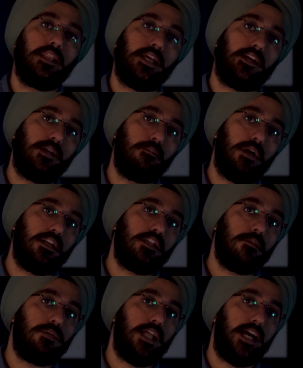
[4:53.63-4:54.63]
They're going to
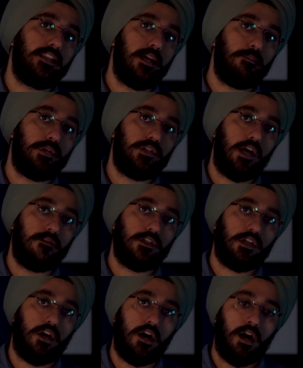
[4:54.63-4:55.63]
multiply that per
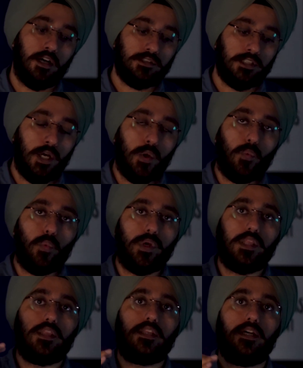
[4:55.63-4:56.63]
hour cost
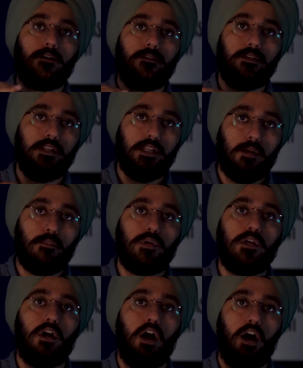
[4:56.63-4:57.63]
with the
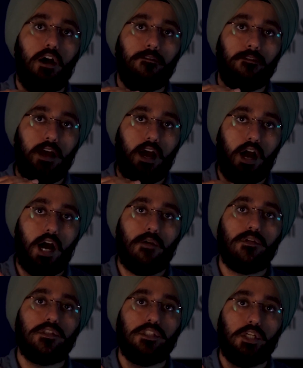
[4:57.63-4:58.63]
number of
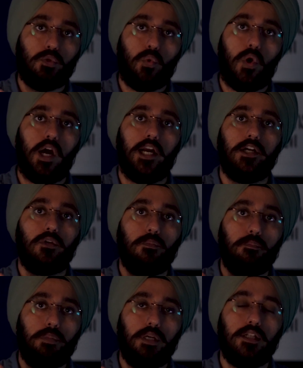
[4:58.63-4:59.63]
hours required to
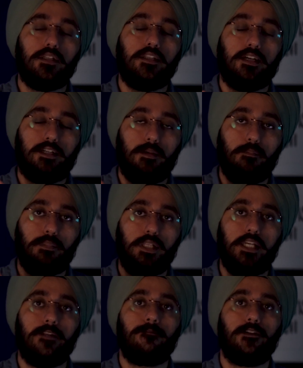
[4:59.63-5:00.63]
build the
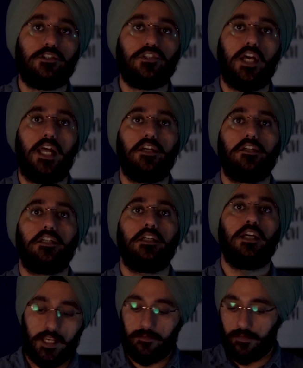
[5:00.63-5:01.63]
complete
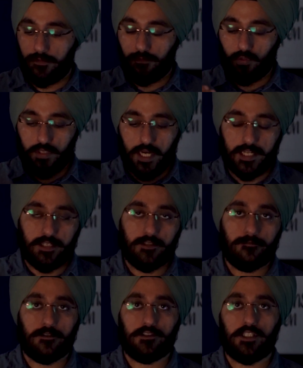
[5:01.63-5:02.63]
functionality. Same way for 9
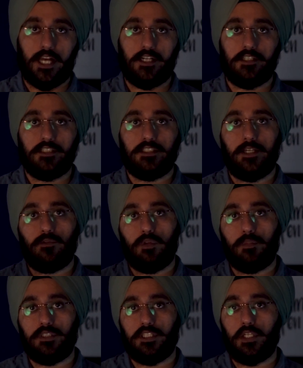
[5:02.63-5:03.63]
other functionalities, they
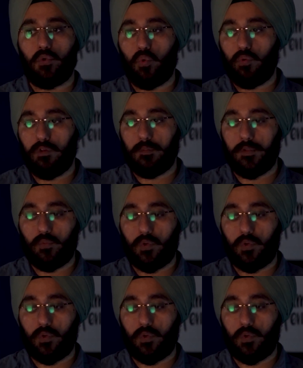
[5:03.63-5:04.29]
will be seeing who will be